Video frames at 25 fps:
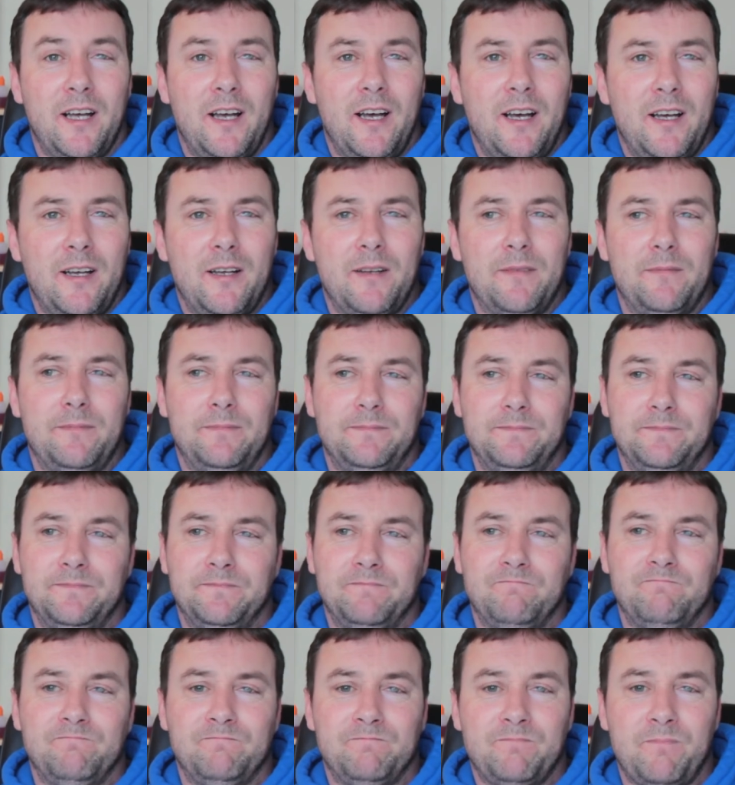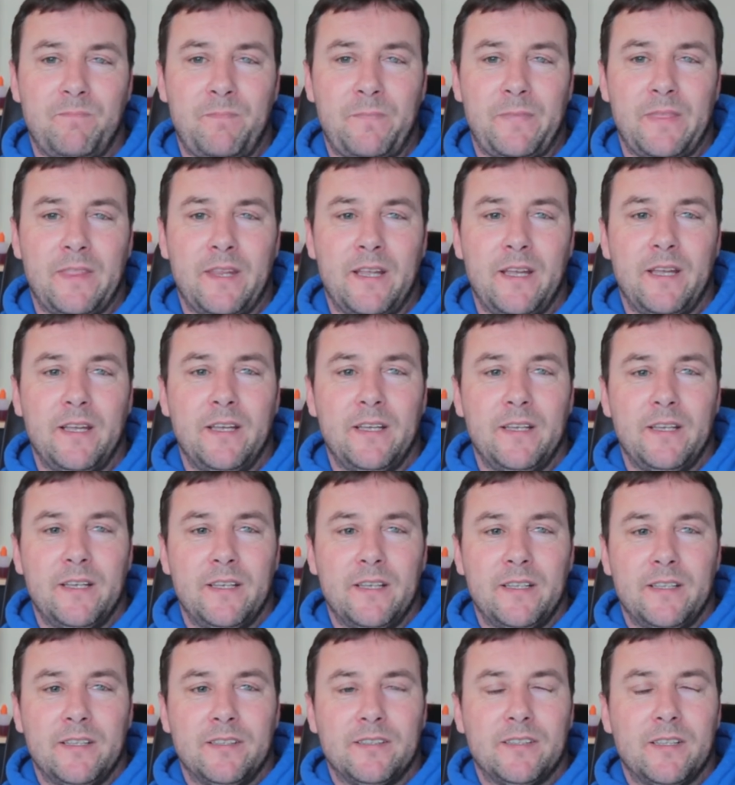
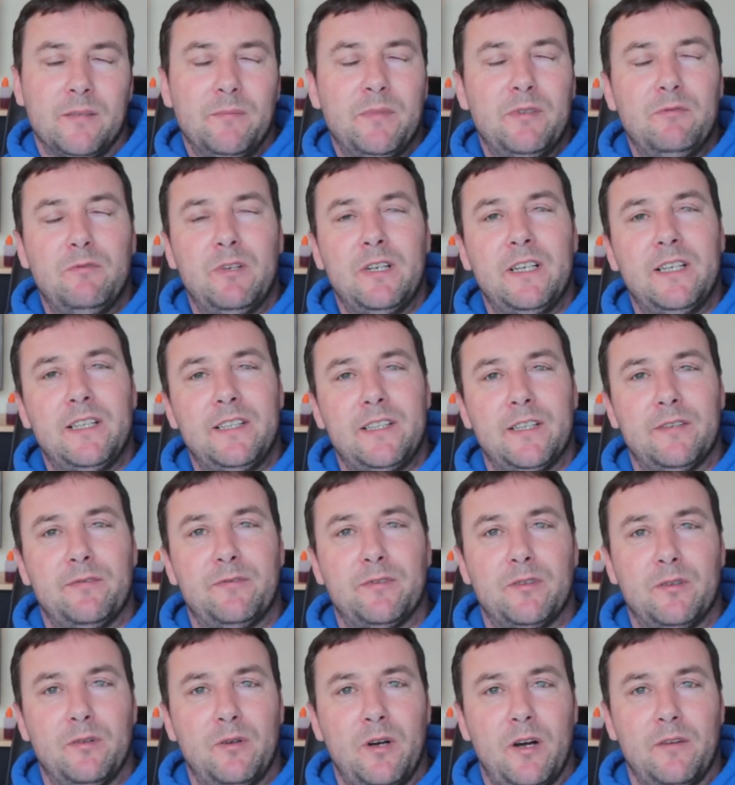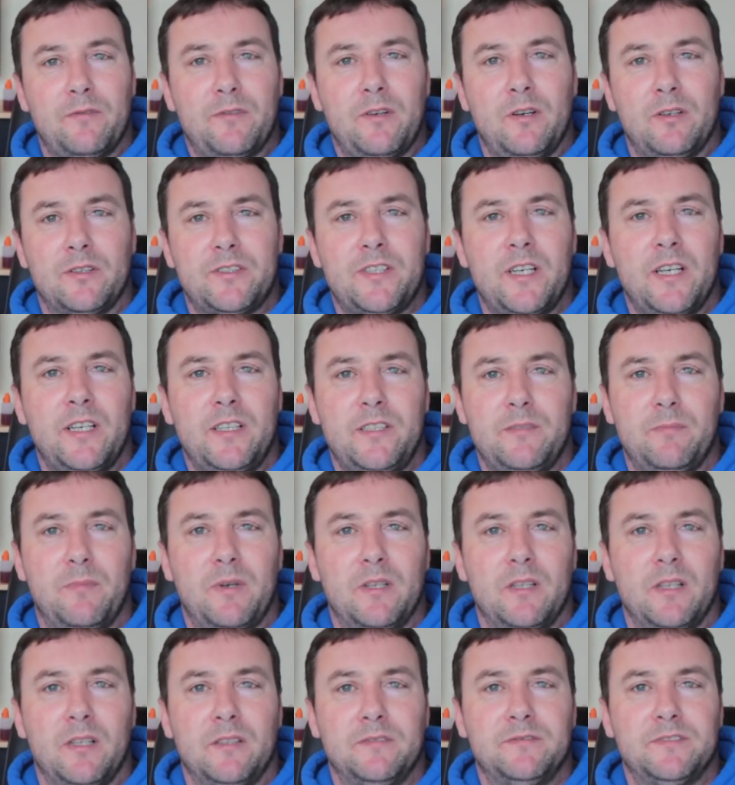It's going to be really difficult. I've got to change
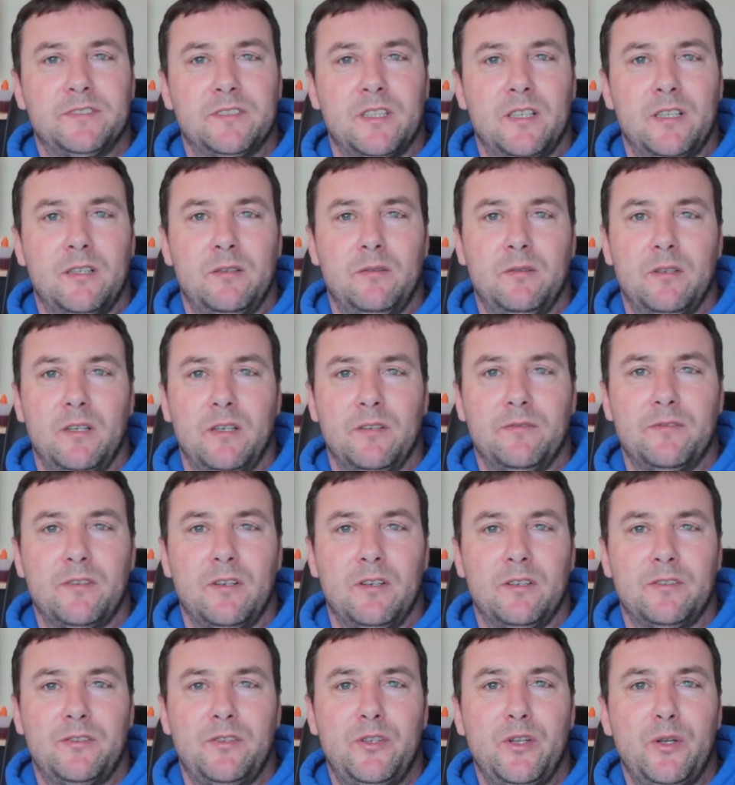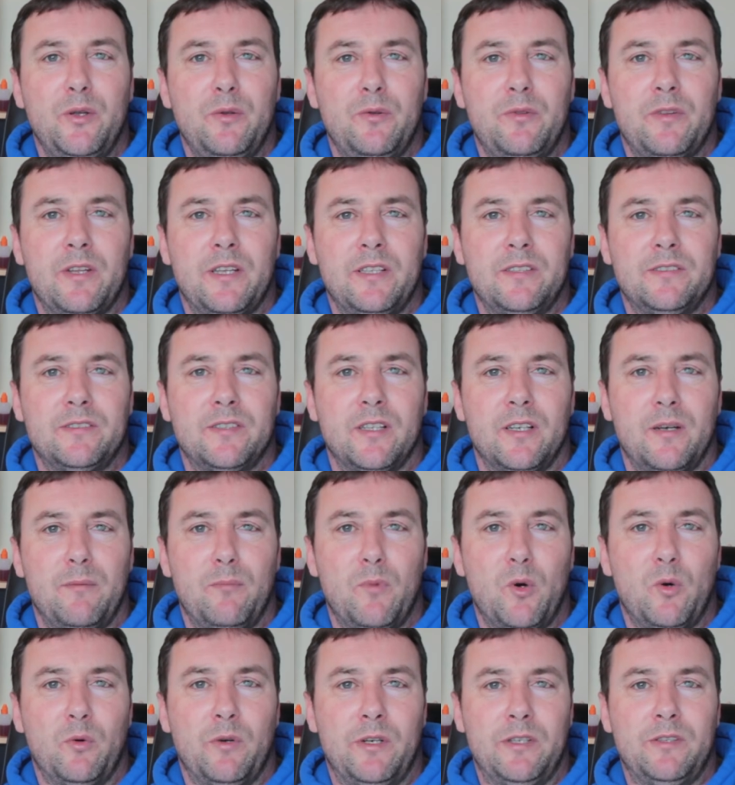my lifestyle. I've got to do things that are
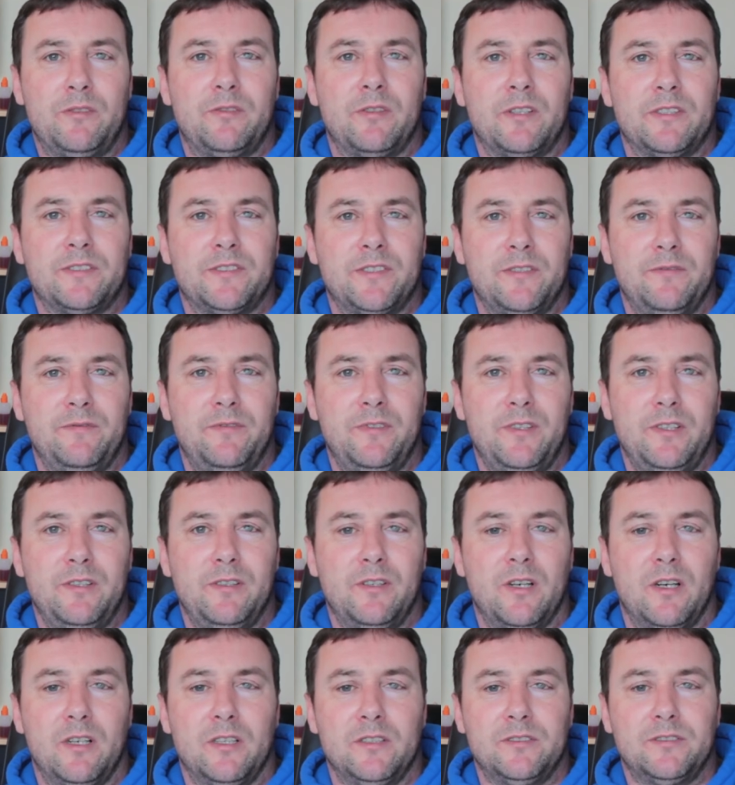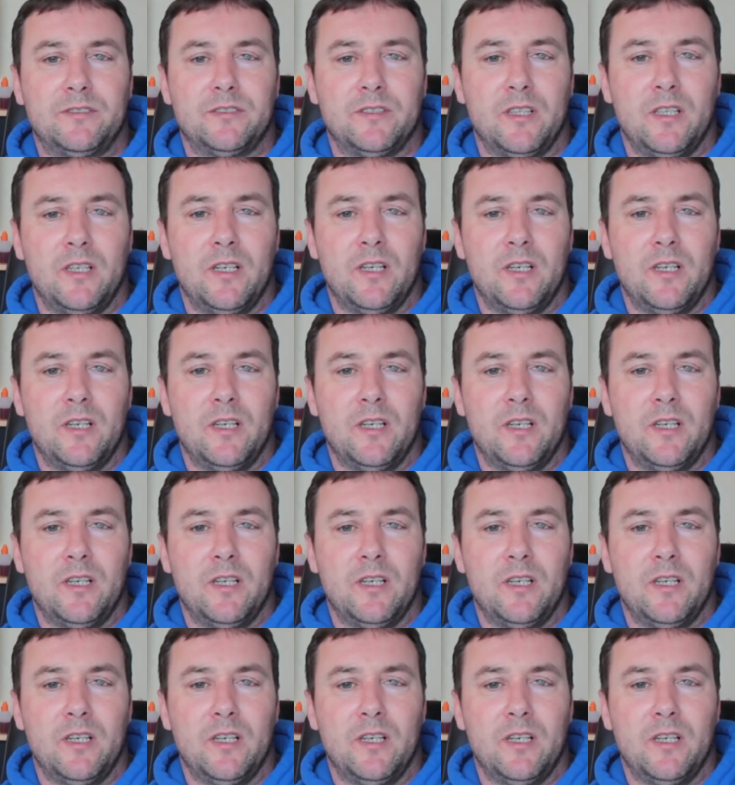more interesting for you guys.